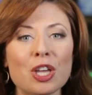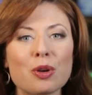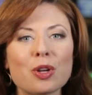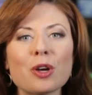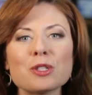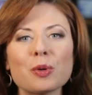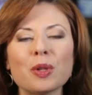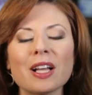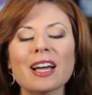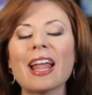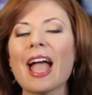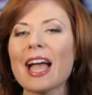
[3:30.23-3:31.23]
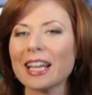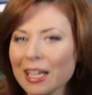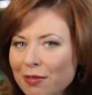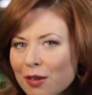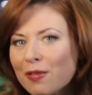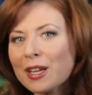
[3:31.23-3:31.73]
You can also click on
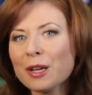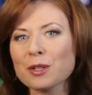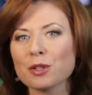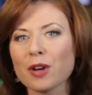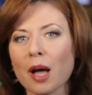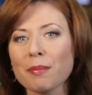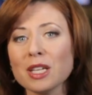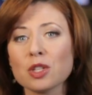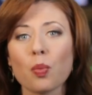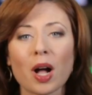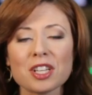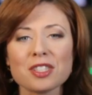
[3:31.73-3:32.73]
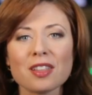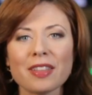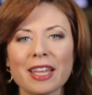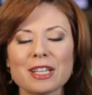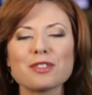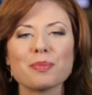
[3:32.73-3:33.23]
any of the videos around me to watch the
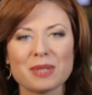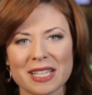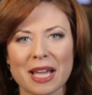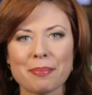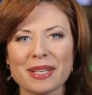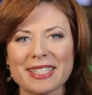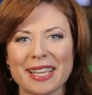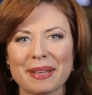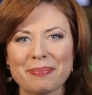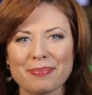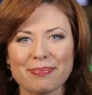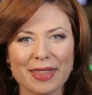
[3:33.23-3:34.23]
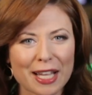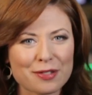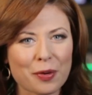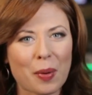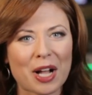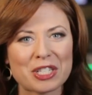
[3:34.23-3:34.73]
latest from CNBC.
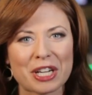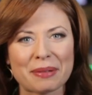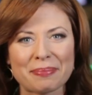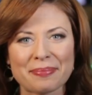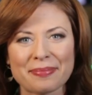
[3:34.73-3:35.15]
Thanks for watching.